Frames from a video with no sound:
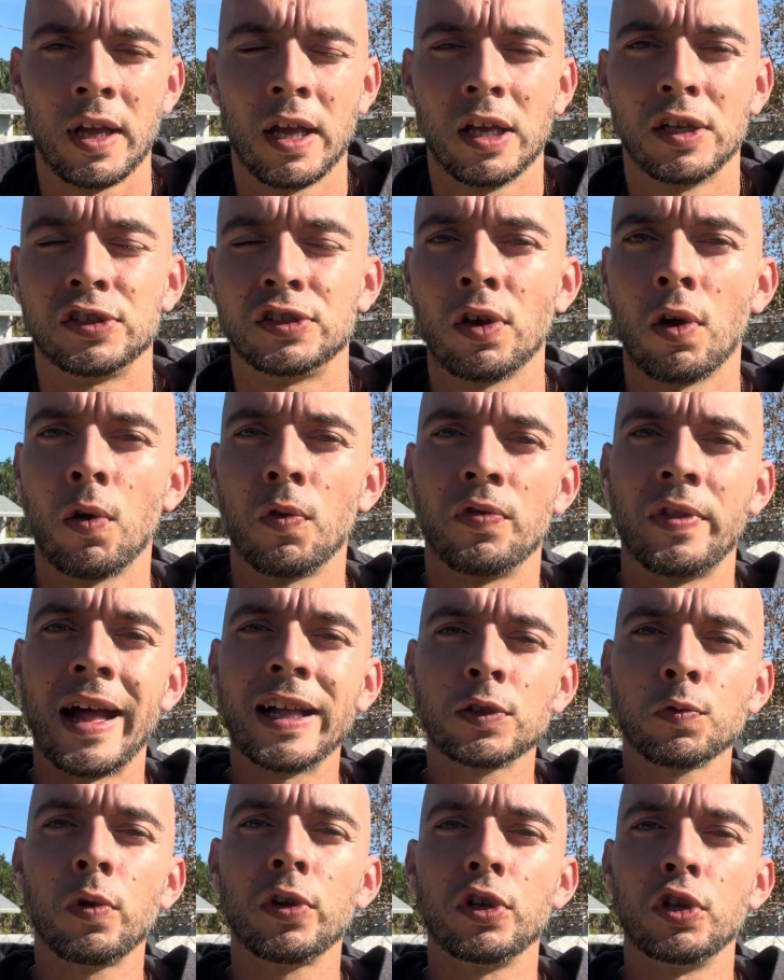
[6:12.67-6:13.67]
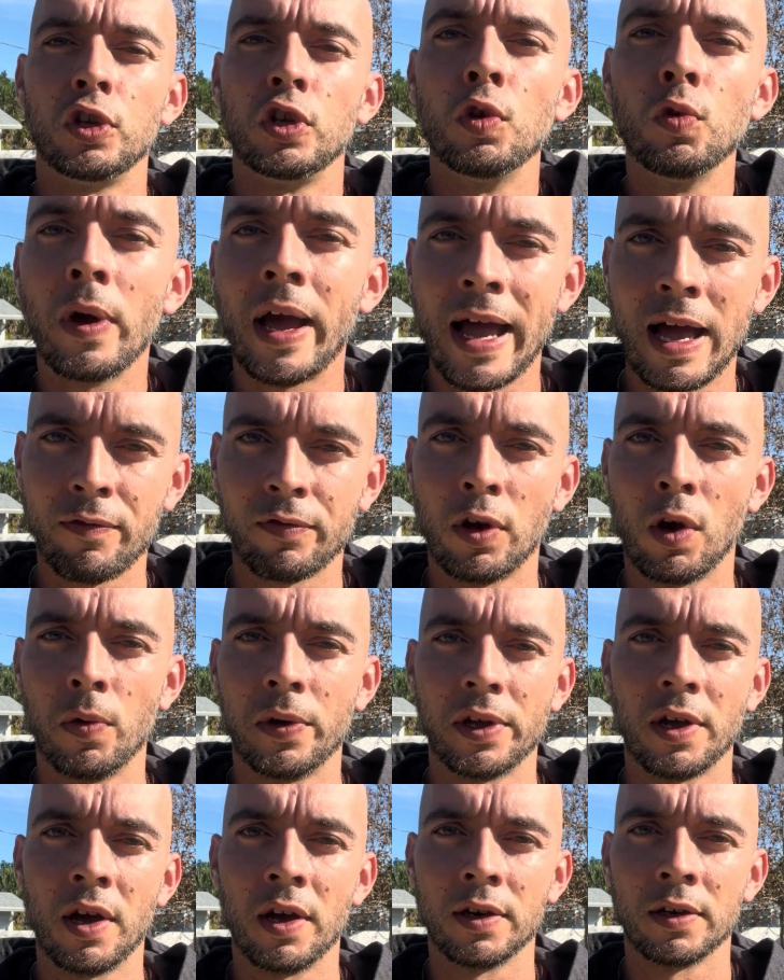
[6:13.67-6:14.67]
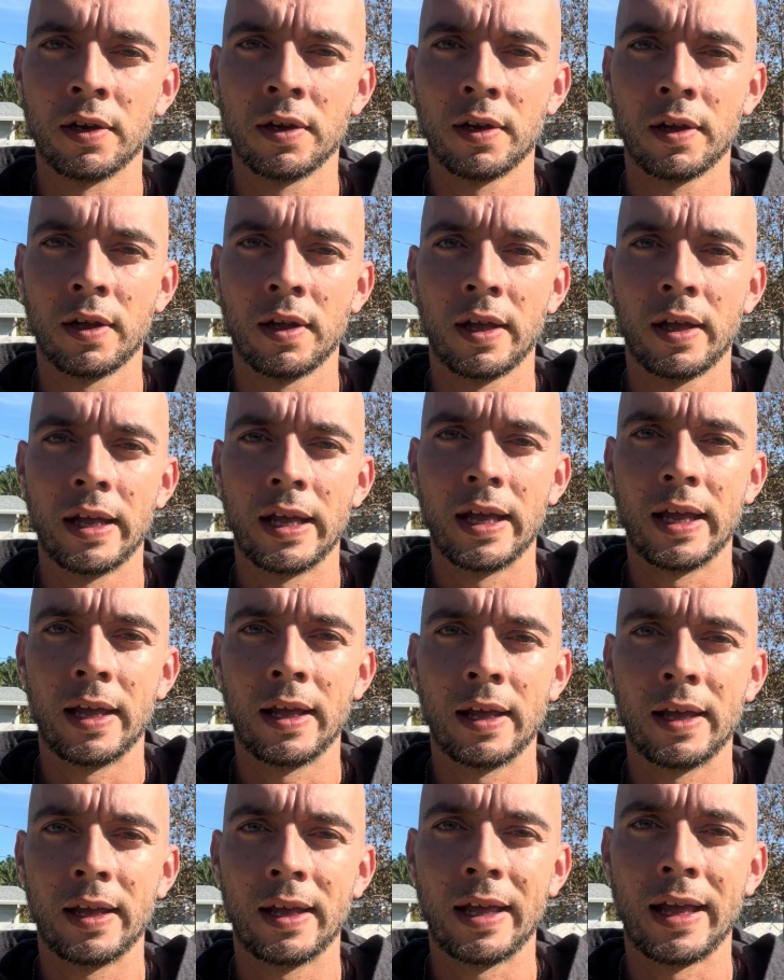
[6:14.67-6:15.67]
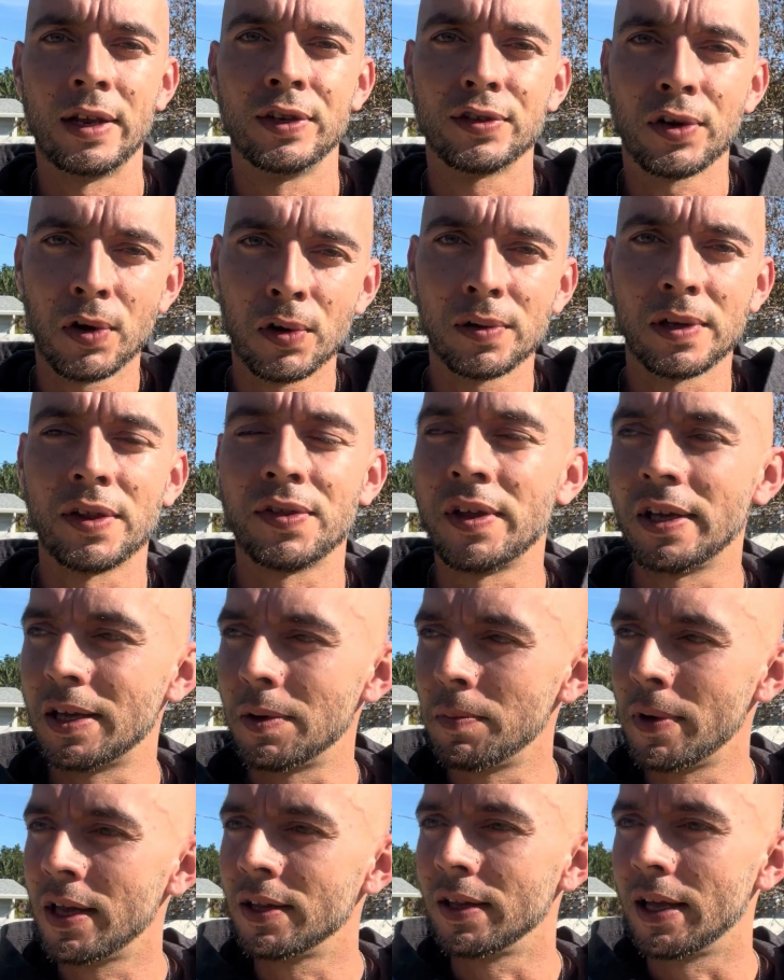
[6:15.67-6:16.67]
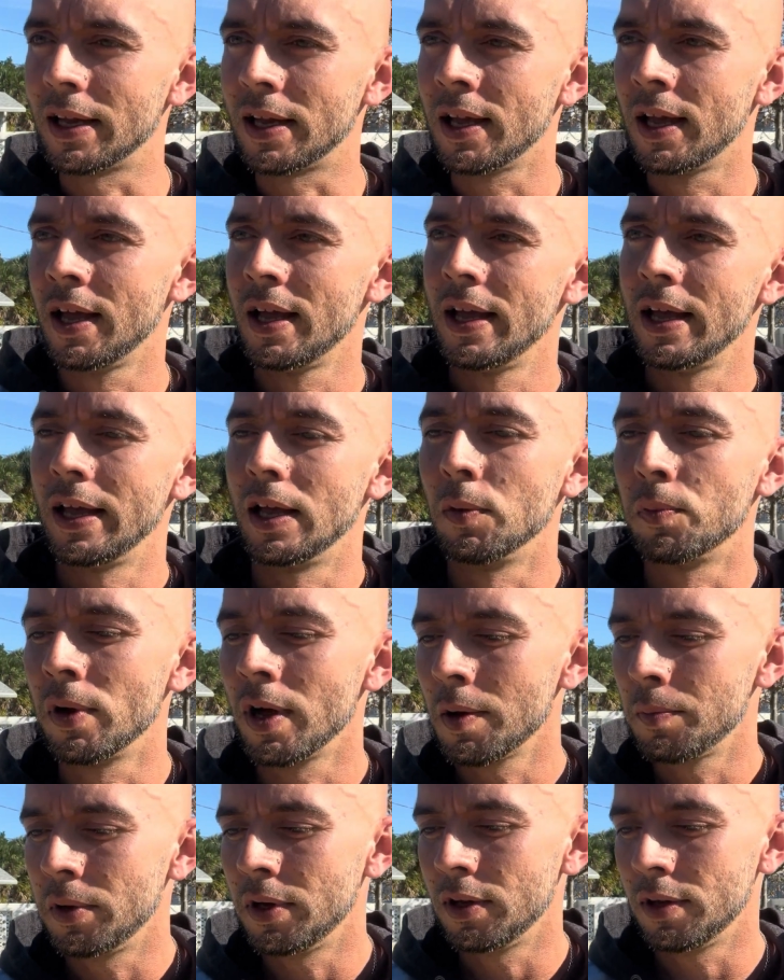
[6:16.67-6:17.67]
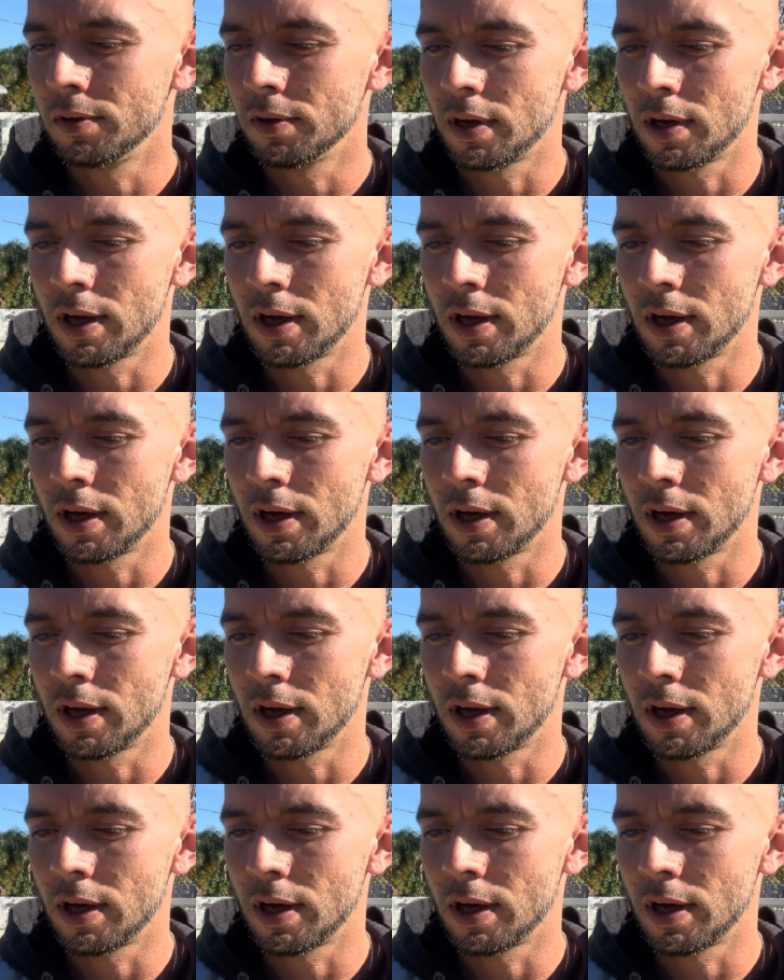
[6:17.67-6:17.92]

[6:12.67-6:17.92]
So that's what you have going on internally, thinking, man, like there'll probably be